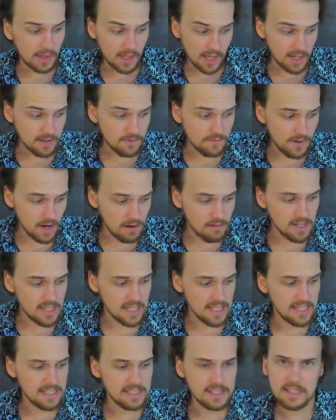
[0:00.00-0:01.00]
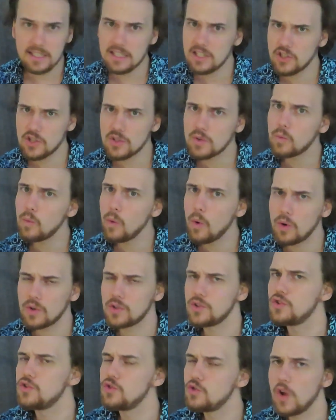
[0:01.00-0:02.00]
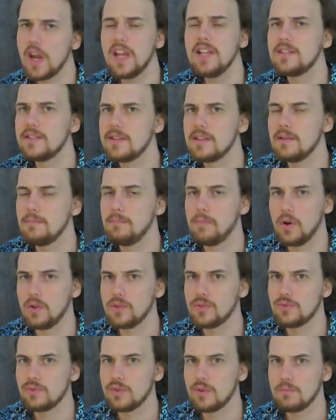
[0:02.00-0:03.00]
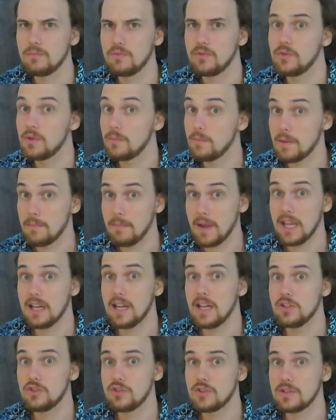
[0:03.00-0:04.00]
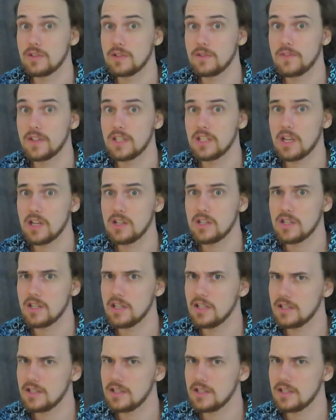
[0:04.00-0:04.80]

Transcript: can very easily just walk straight to the boss room from the main entrance of the dungeon.